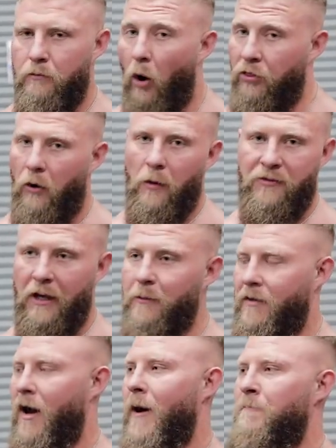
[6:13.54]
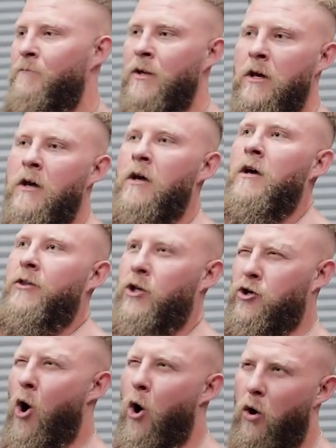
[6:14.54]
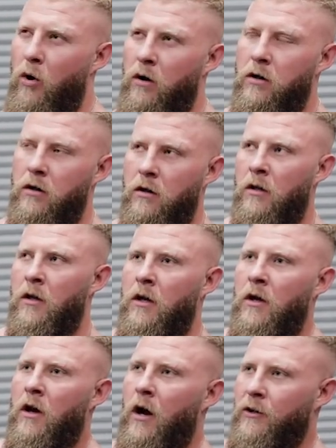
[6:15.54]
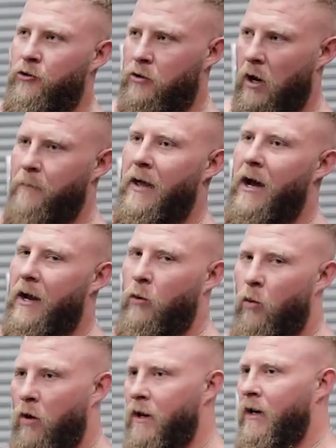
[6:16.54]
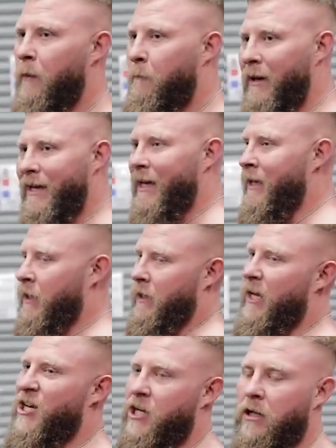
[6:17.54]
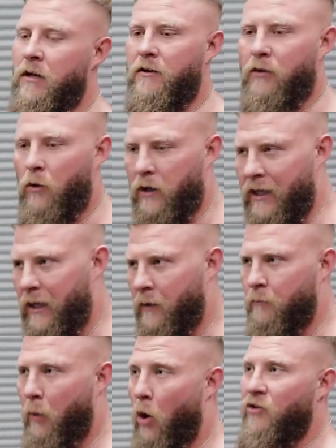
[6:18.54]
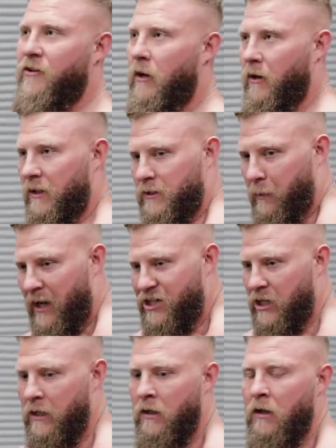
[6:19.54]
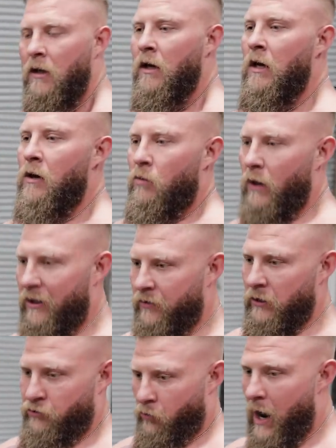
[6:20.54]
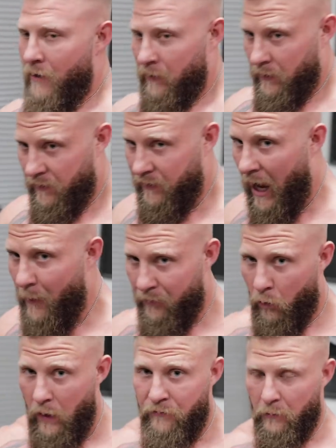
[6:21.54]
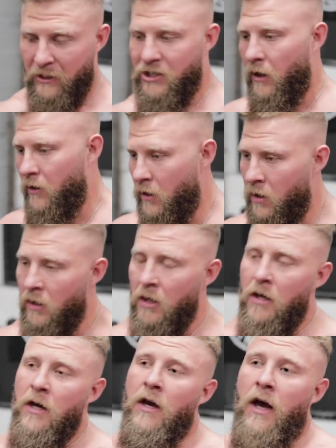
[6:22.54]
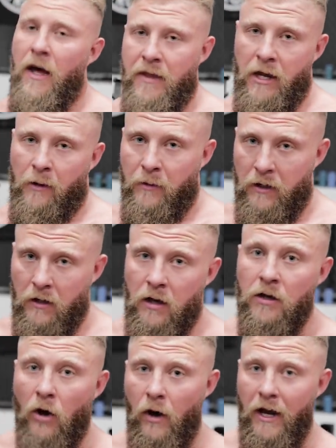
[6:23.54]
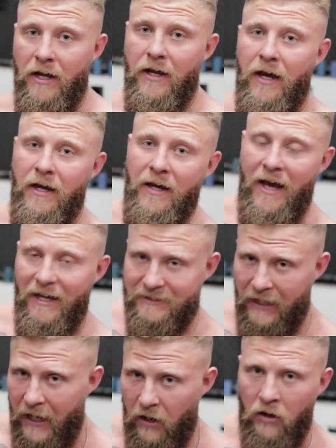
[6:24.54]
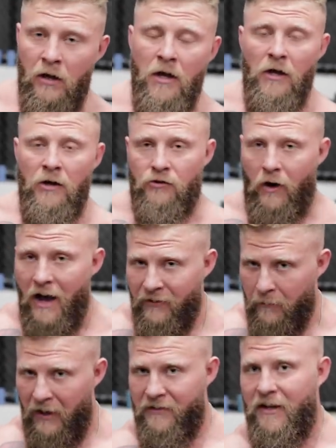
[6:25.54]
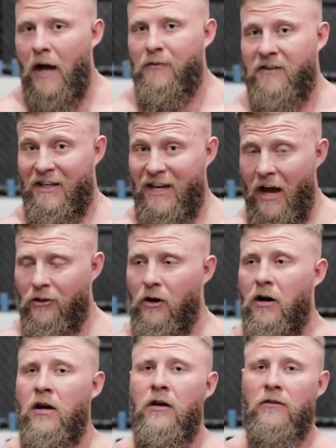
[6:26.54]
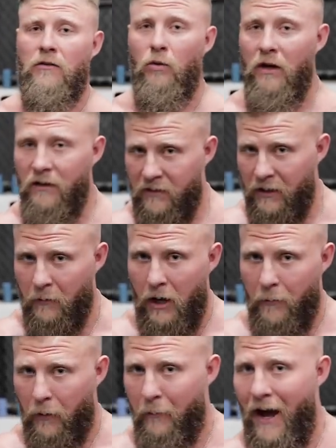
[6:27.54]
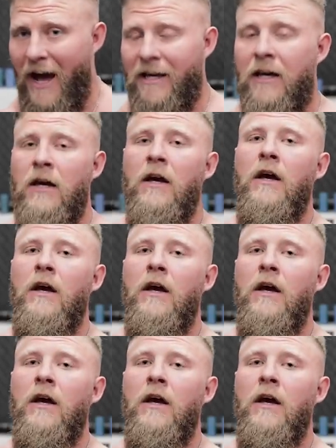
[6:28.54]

both arms same time. The goal, as you come down, I want a big inhalation. So we're getting posterior expansion. We're actually driving the scaps away from each other. And then I'm gonna go ahead and exhale, driving my scaps together, squeezing my upper back,